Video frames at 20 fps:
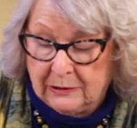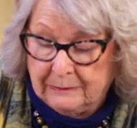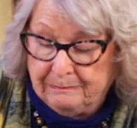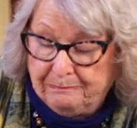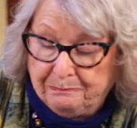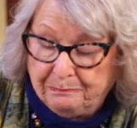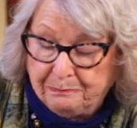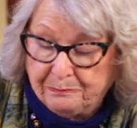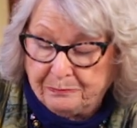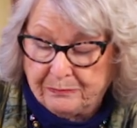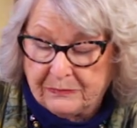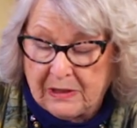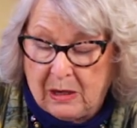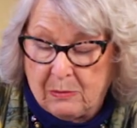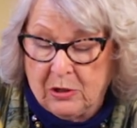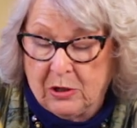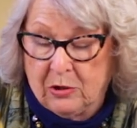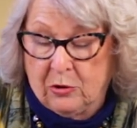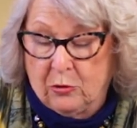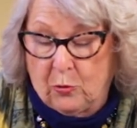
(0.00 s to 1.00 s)
to,
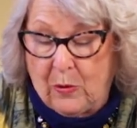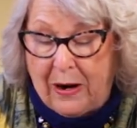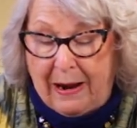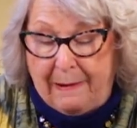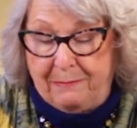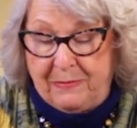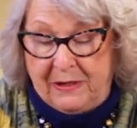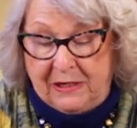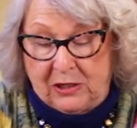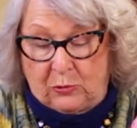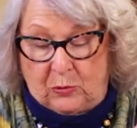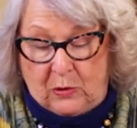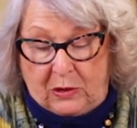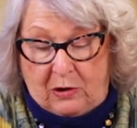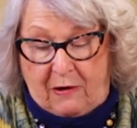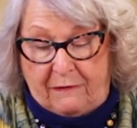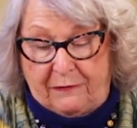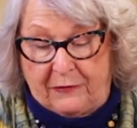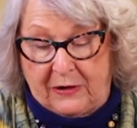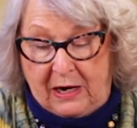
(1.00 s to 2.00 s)
I'm going to grab this one
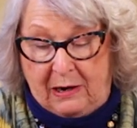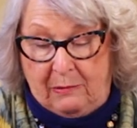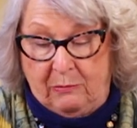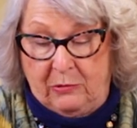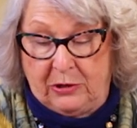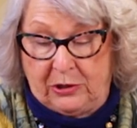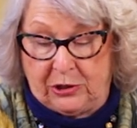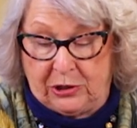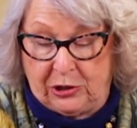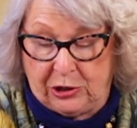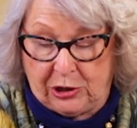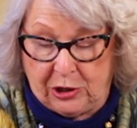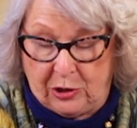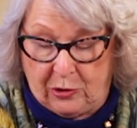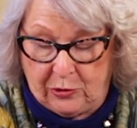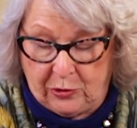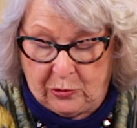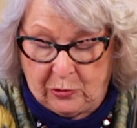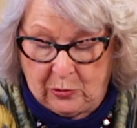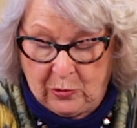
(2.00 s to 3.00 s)
off camera to
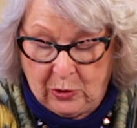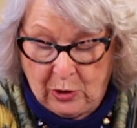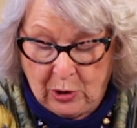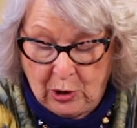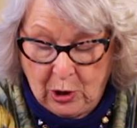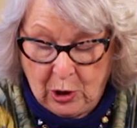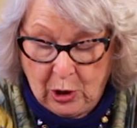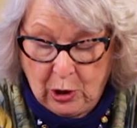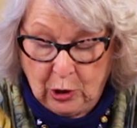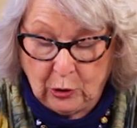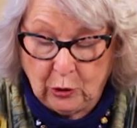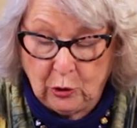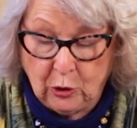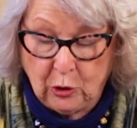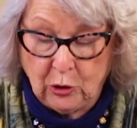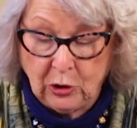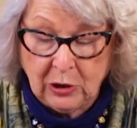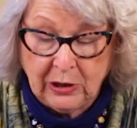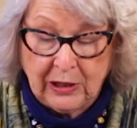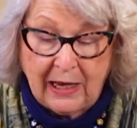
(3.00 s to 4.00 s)
show you.
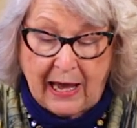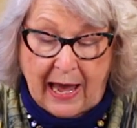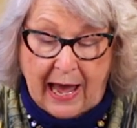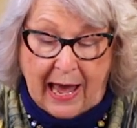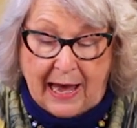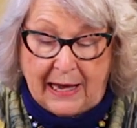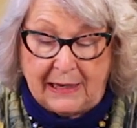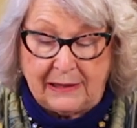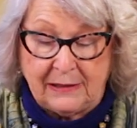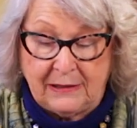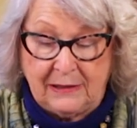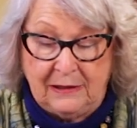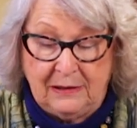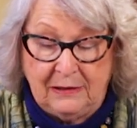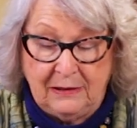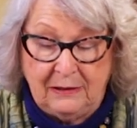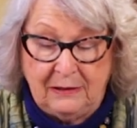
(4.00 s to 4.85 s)
Look at